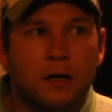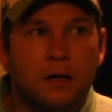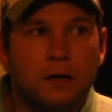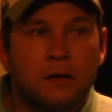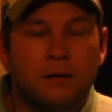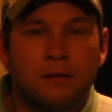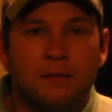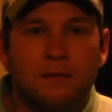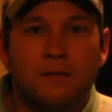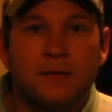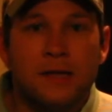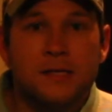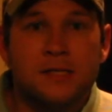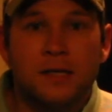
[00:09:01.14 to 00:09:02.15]

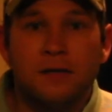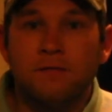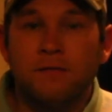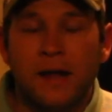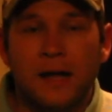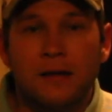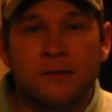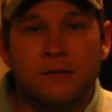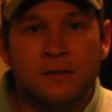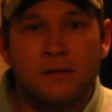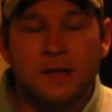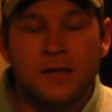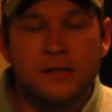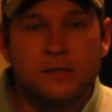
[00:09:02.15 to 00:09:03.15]
this
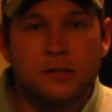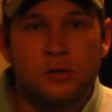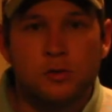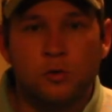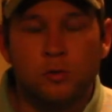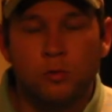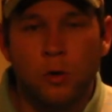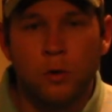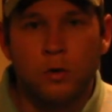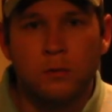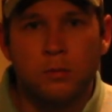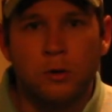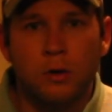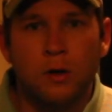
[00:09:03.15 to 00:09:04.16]
advanced, this
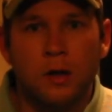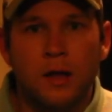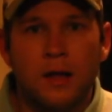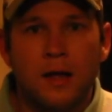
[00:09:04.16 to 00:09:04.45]
controllable,